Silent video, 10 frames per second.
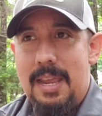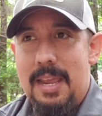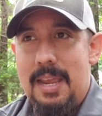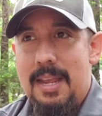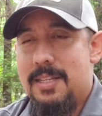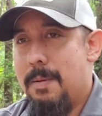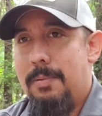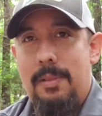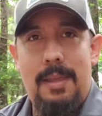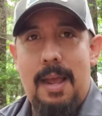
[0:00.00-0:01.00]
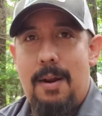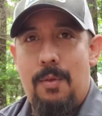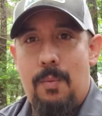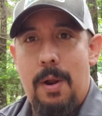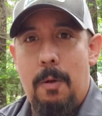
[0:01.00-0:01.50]
it's completely out of the
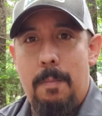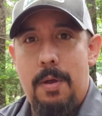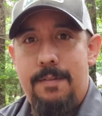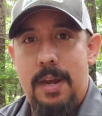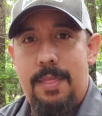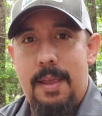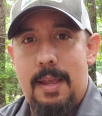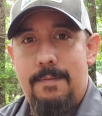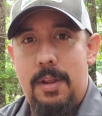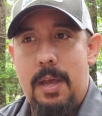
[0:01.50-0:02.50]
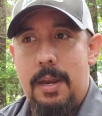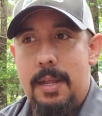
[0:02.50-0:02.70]
realm of anything I've done.